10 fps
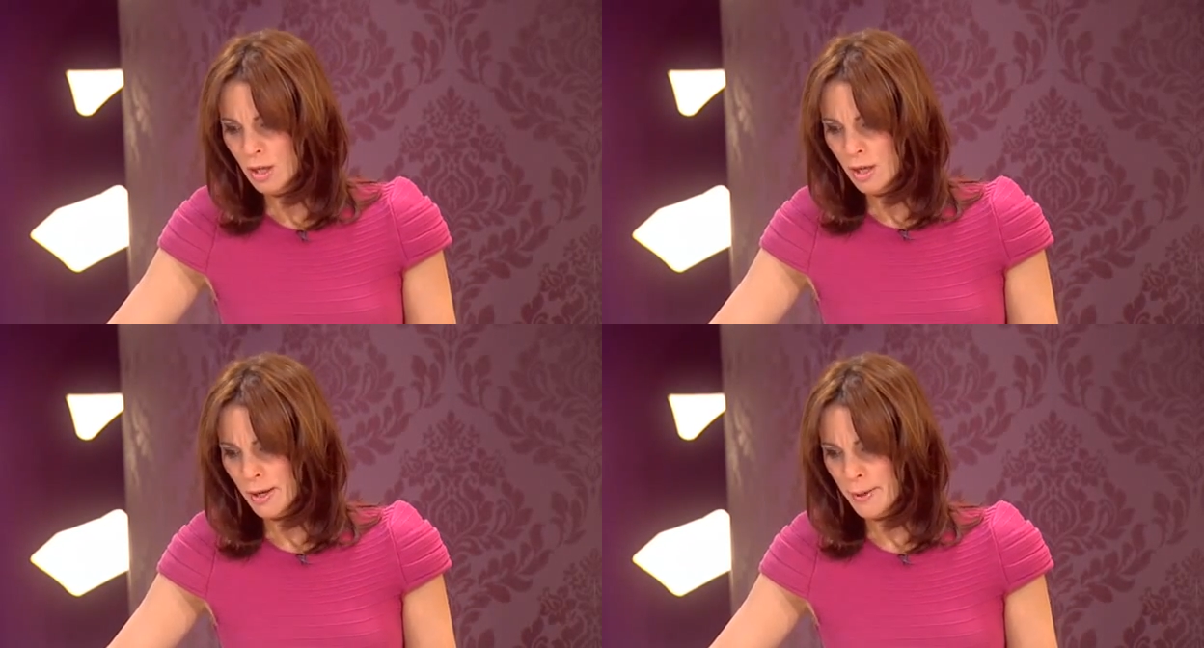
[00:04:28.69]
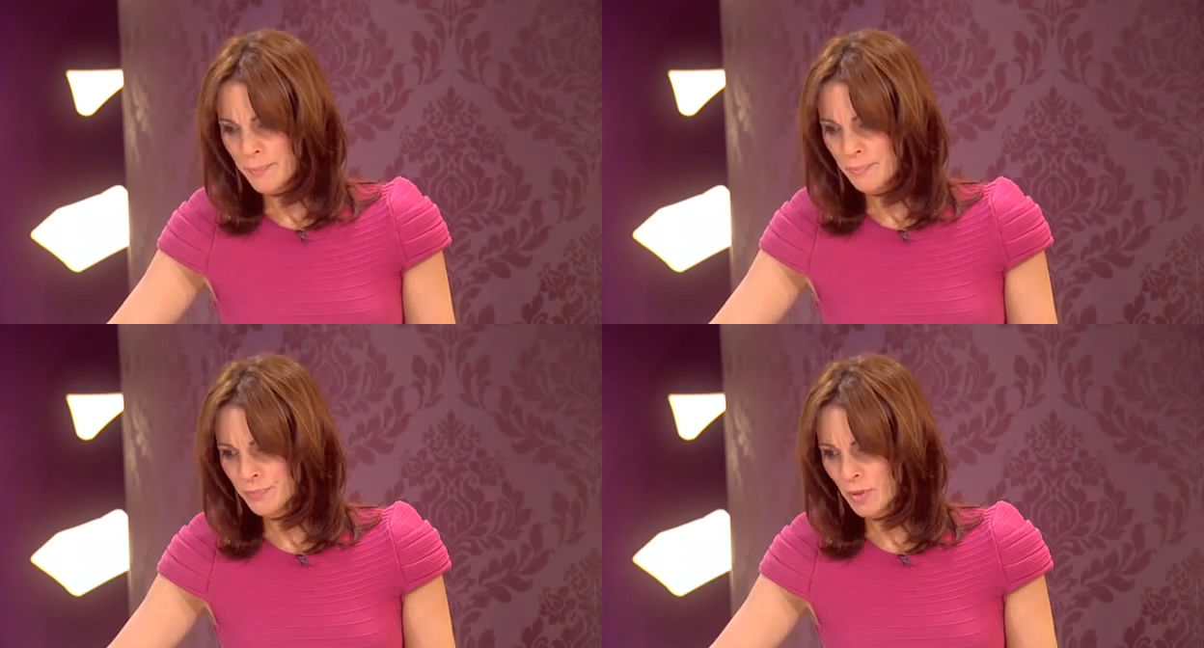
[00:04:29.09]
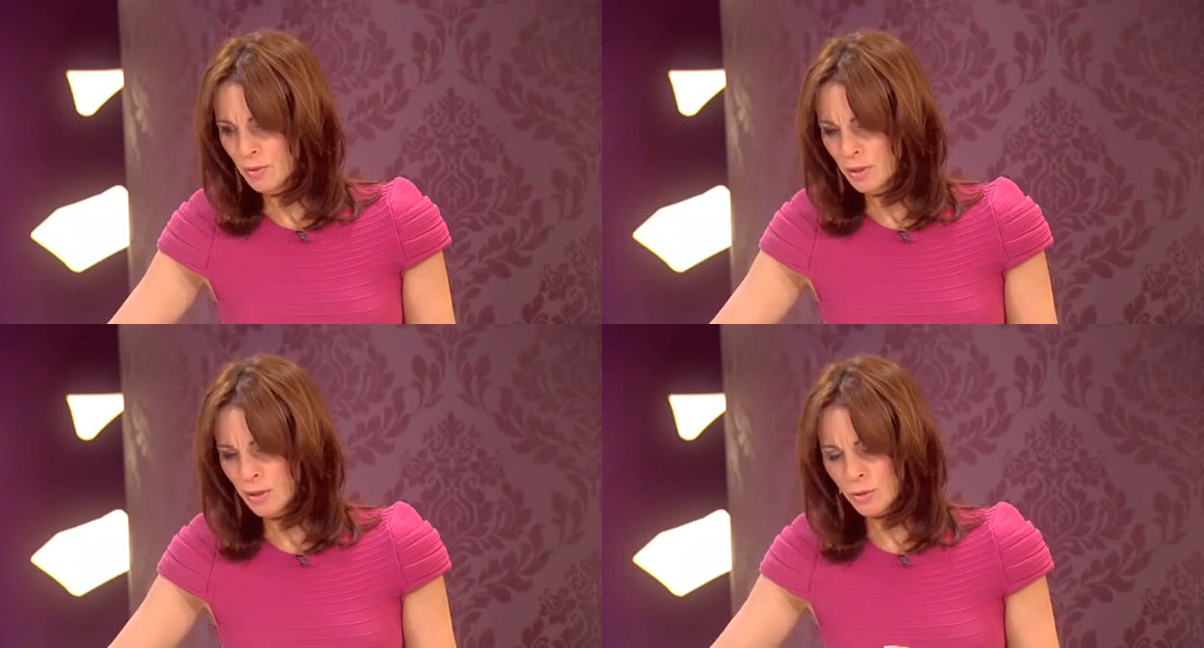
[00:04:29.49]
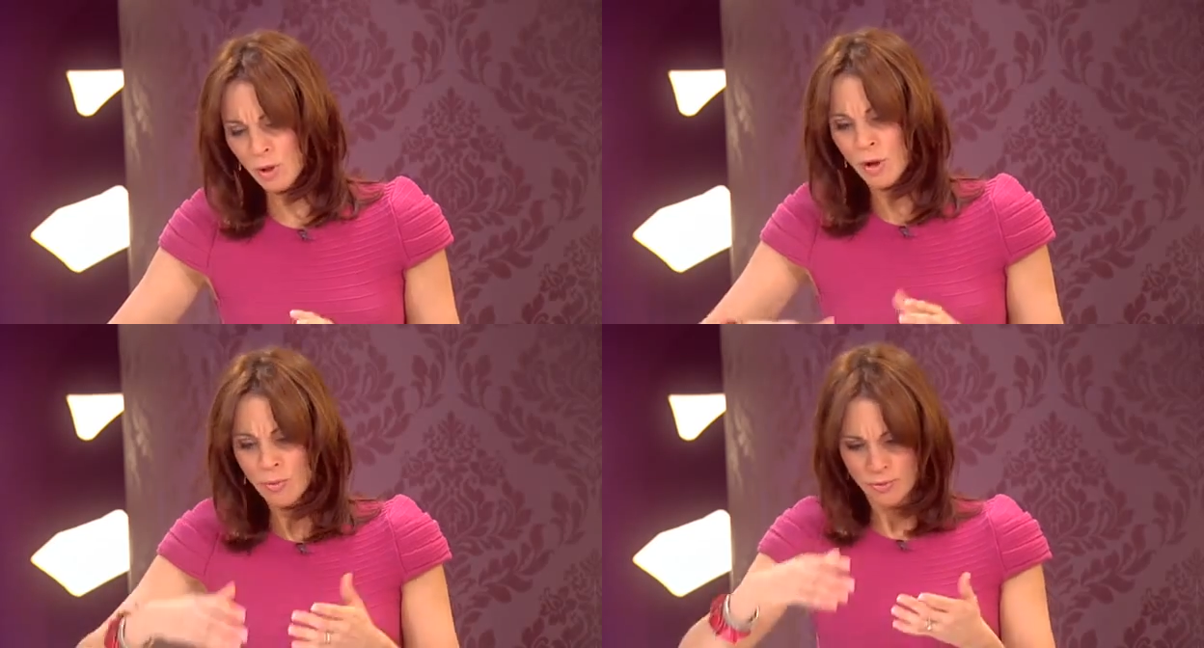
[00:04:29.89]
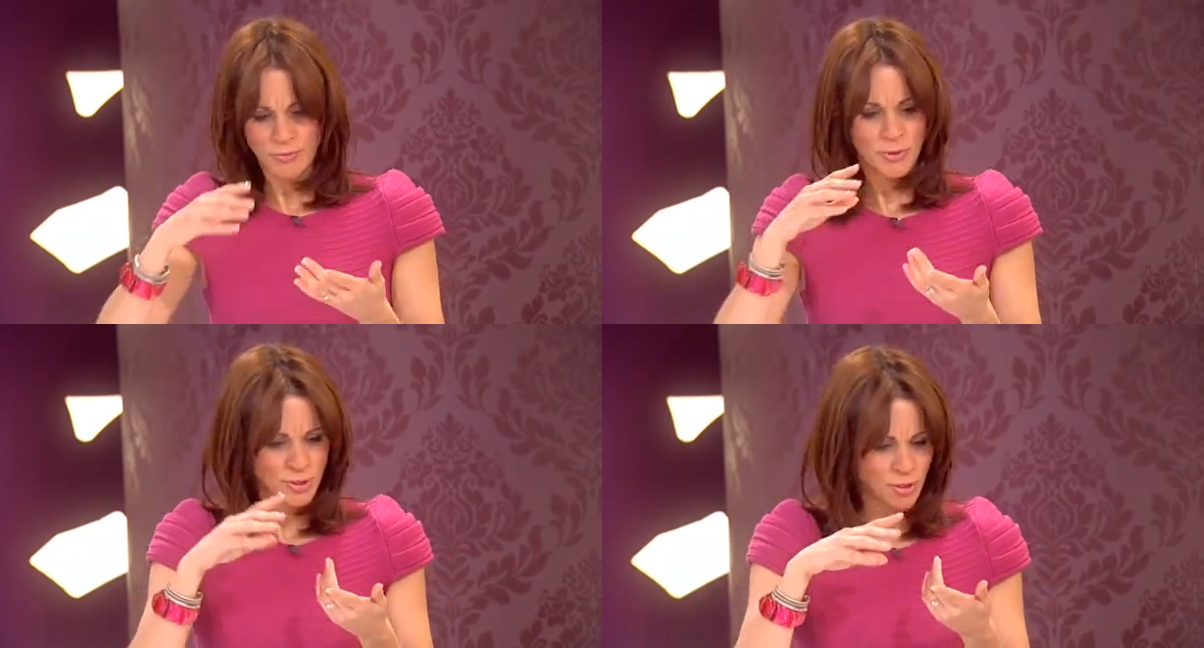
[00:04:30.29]
You know,
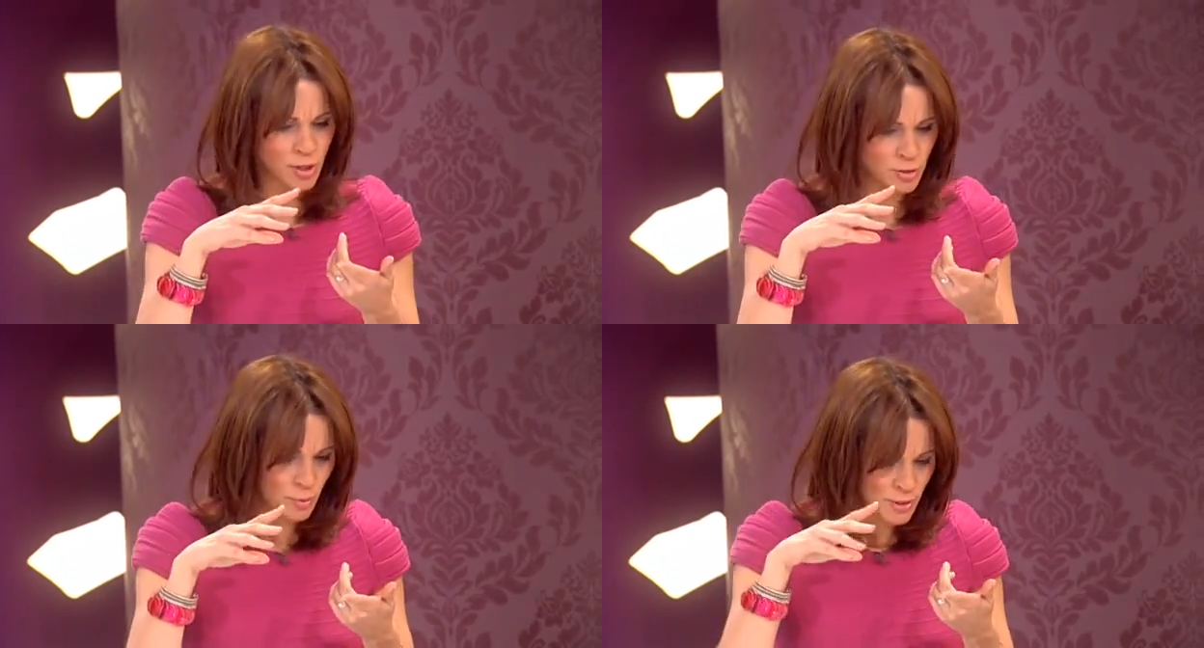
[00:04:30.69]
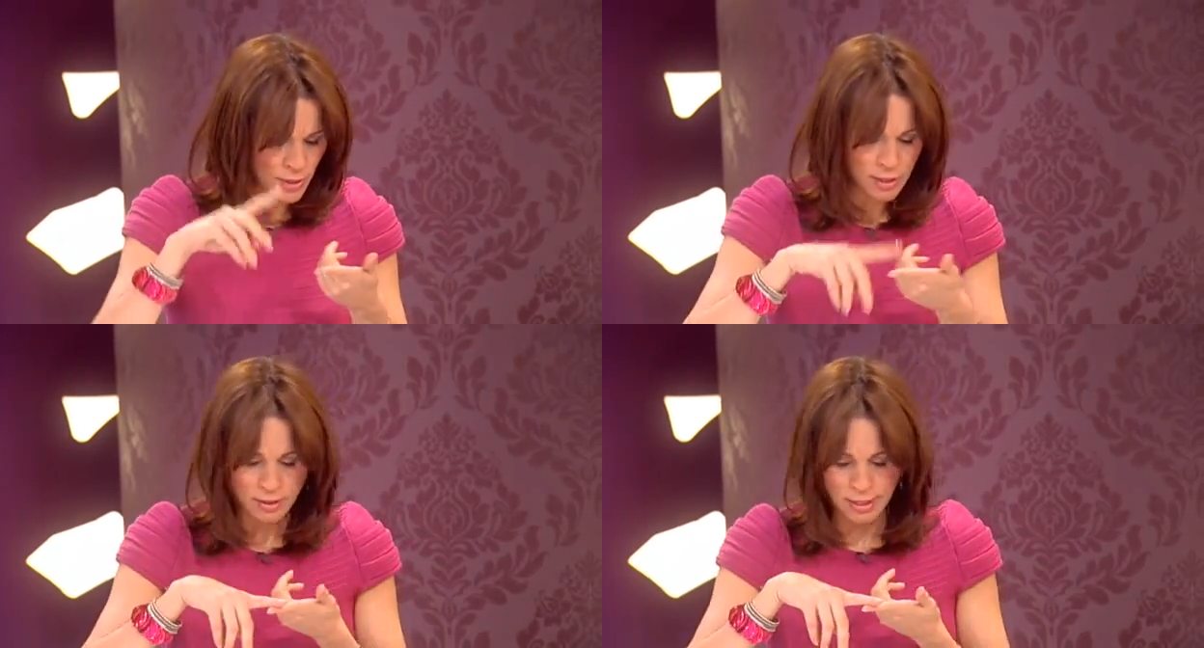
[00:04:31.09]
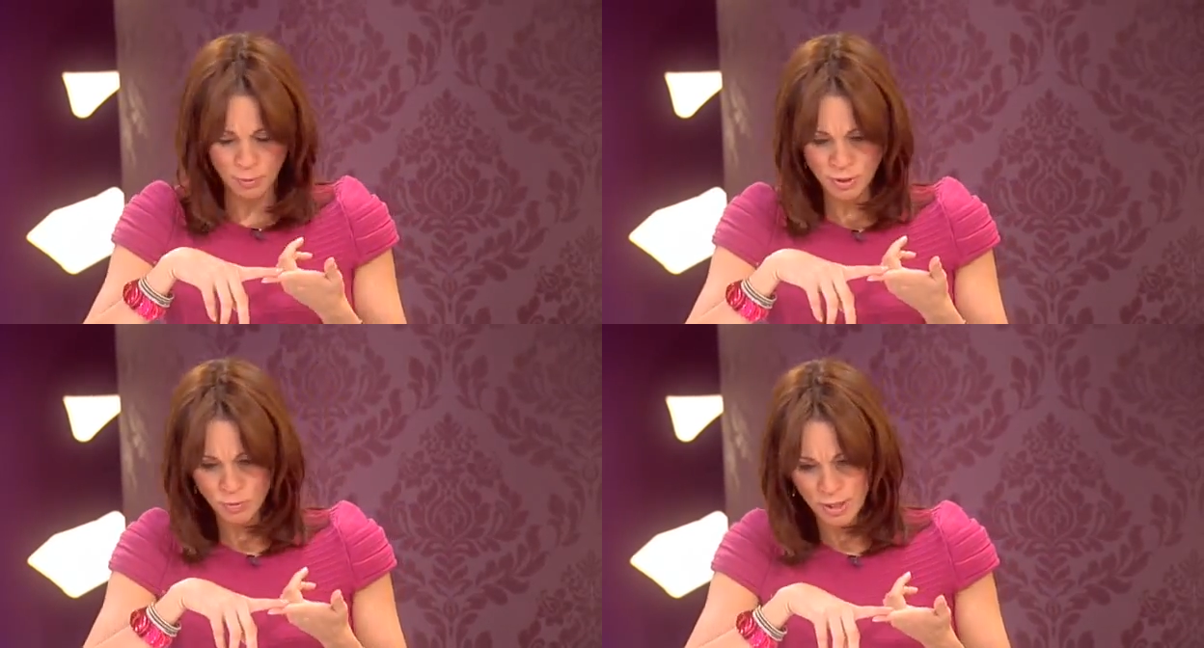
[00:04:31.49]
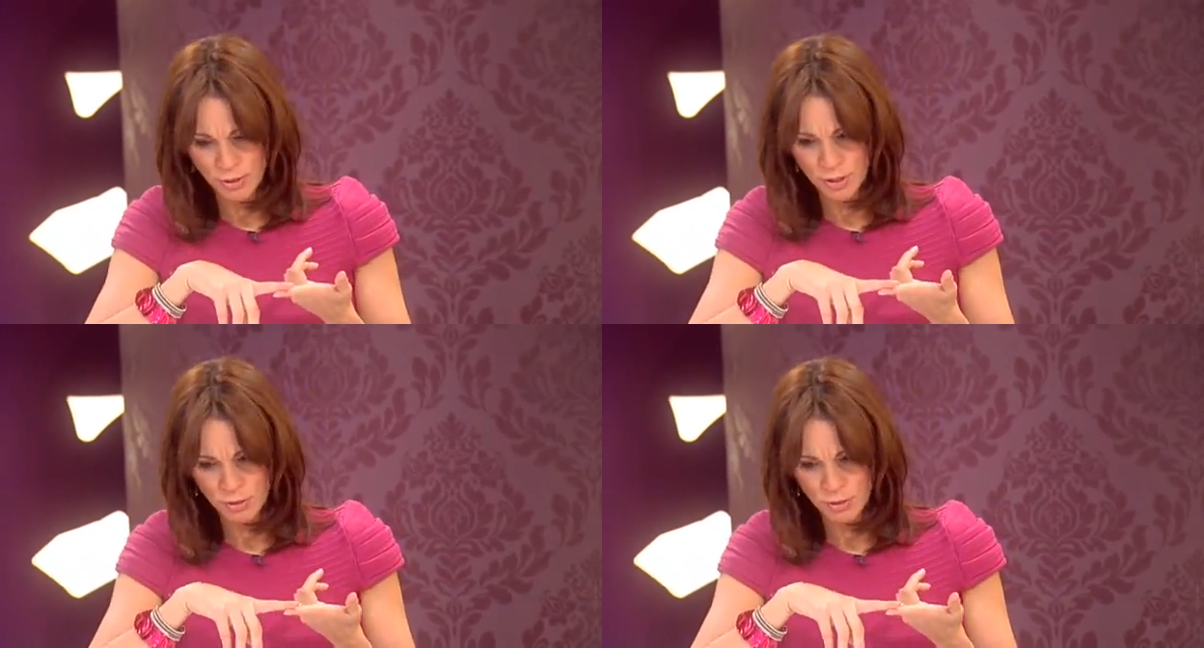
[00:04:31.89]
for a start, do we think that was the right thing